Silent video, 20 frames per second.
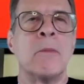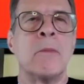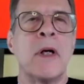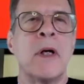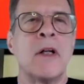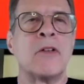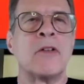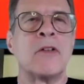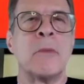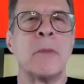
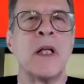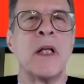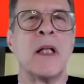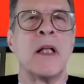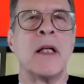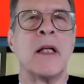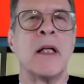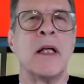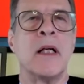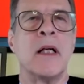
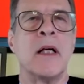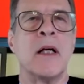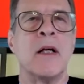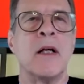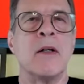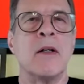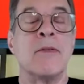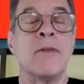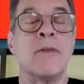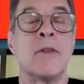possibility
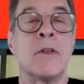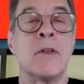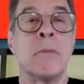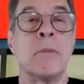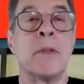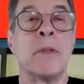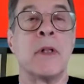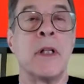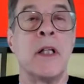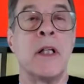of
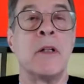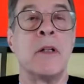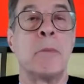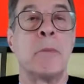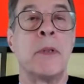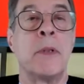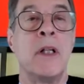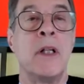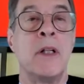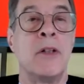complete
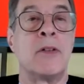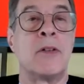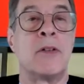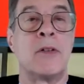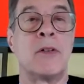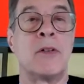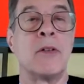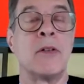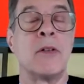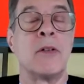
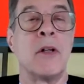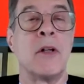peace